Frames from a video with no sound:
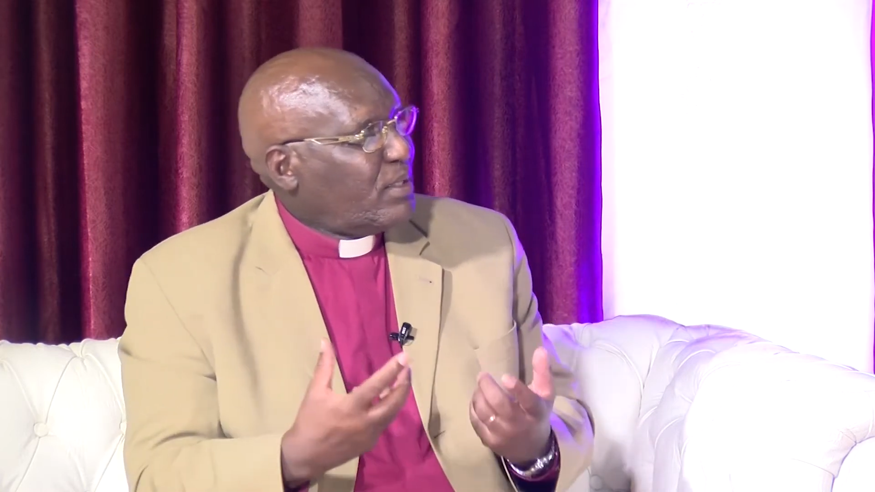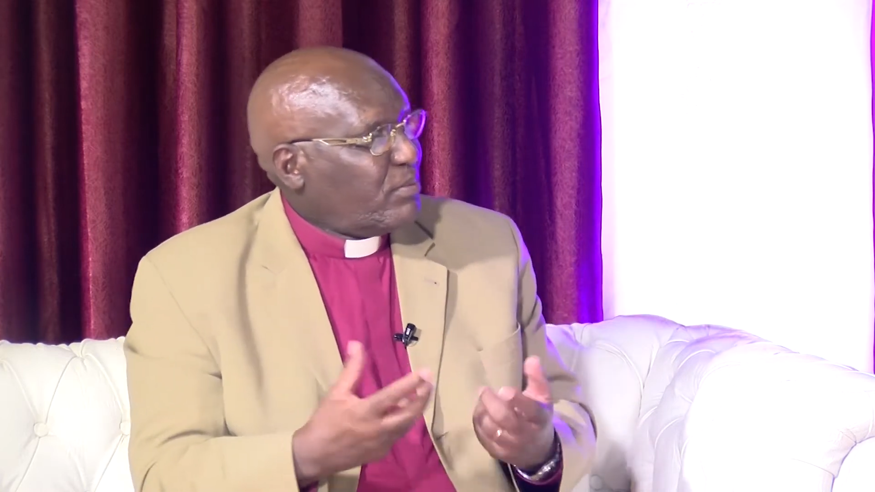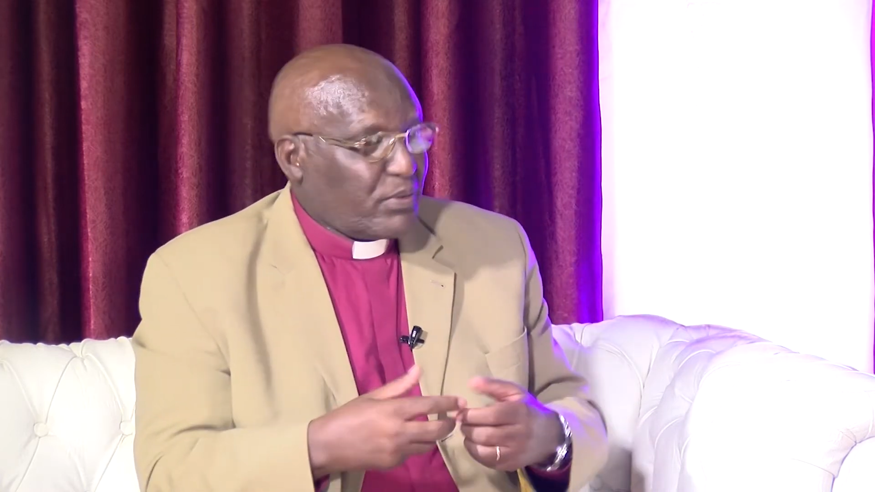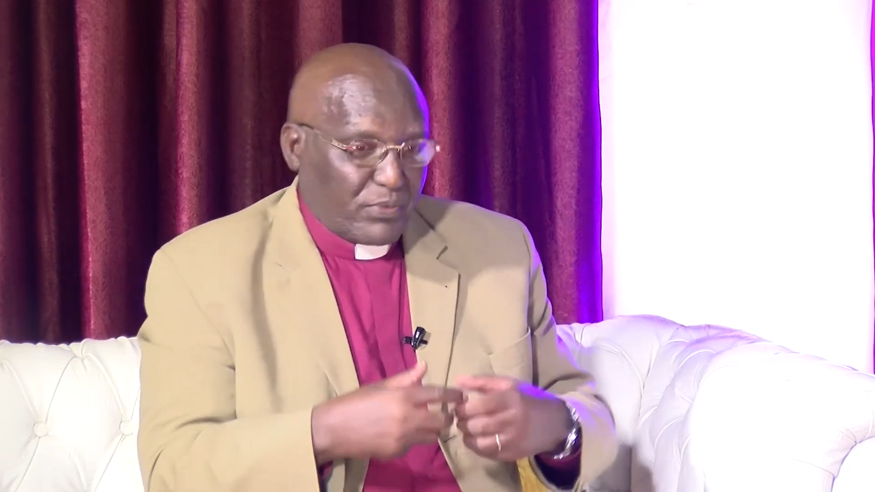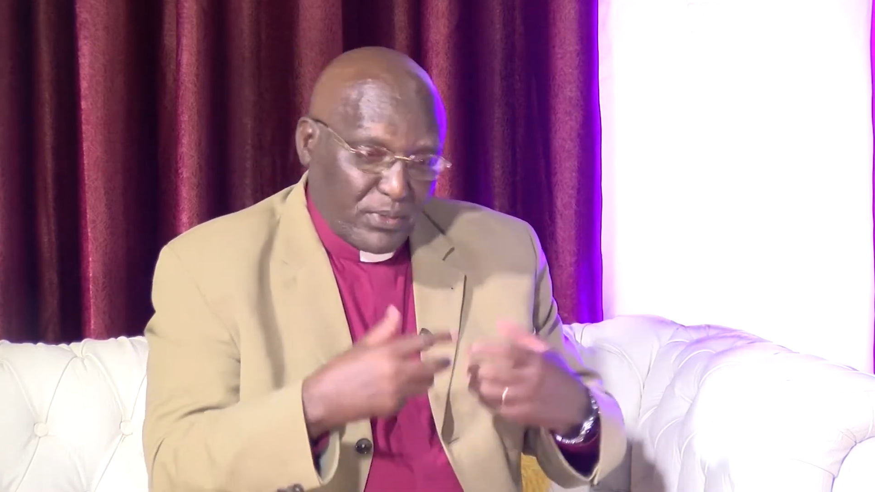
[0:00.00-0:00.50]

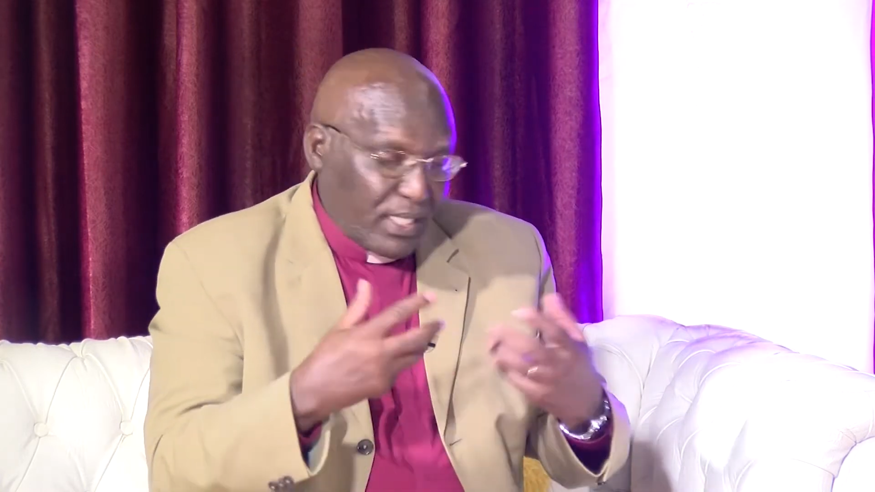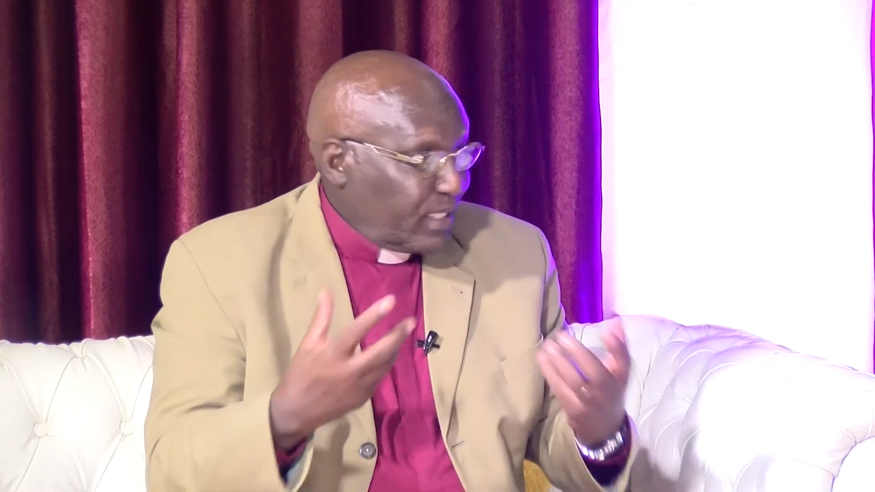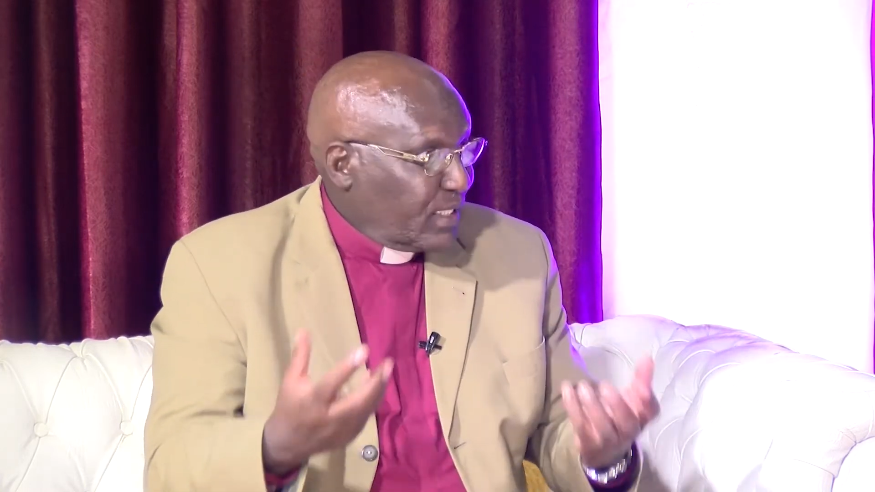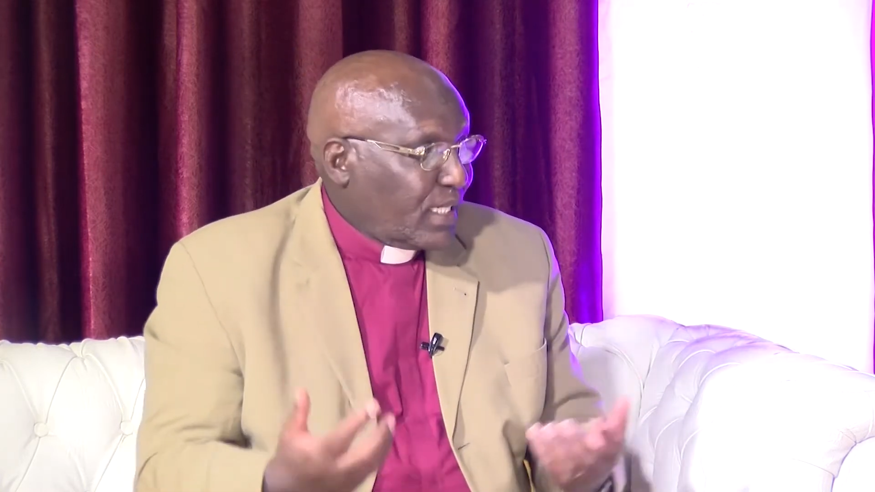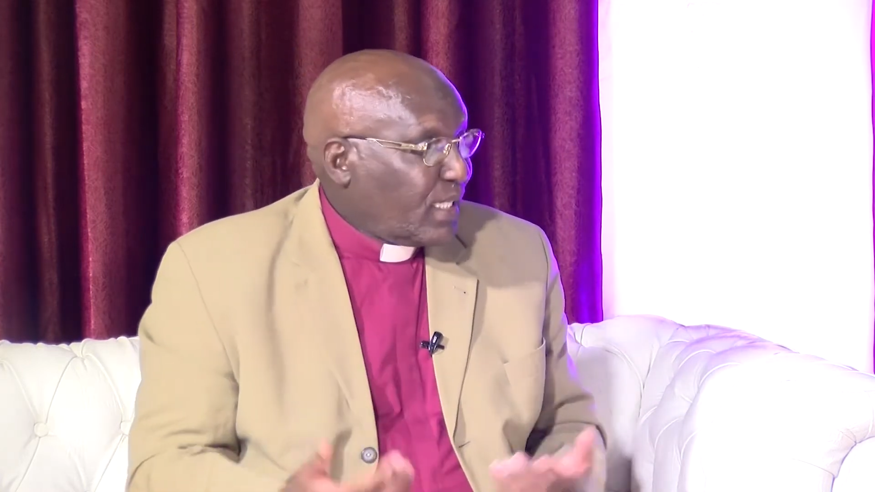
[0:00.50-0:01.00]
before a
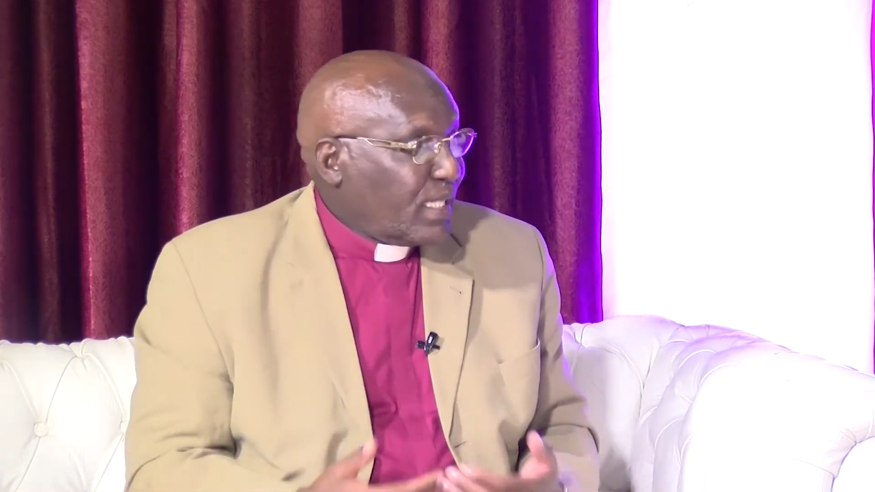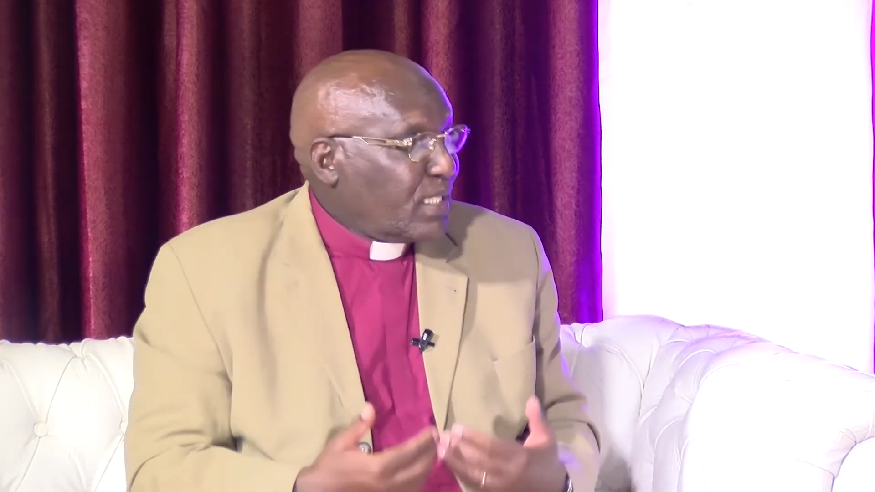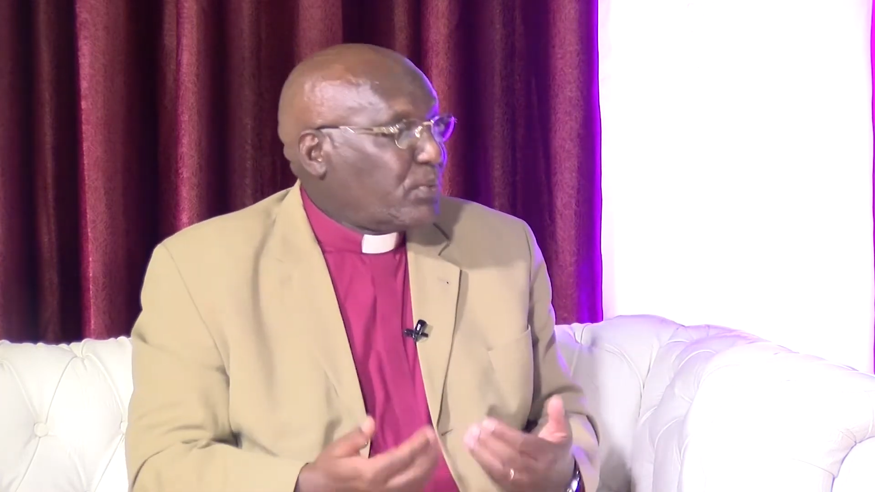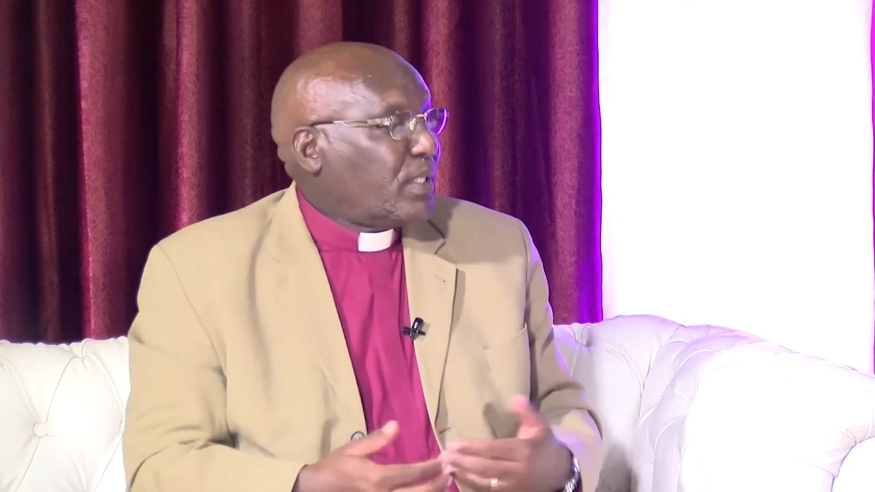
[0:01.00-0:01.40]
lady like that